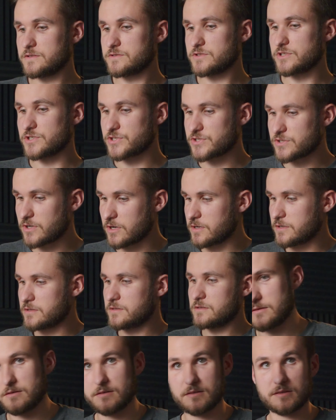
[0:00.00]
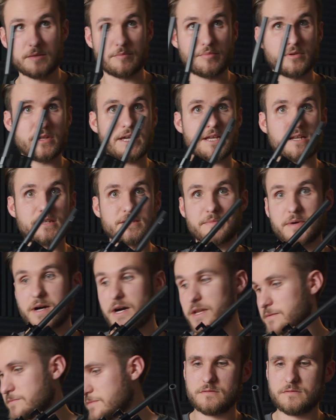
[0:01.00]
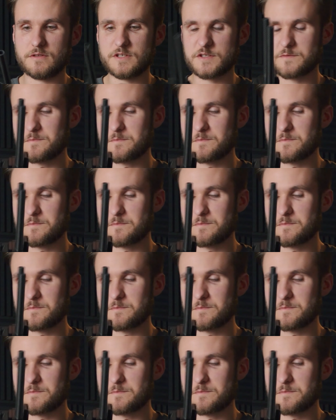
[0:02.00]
To start, the plate on the bottom. This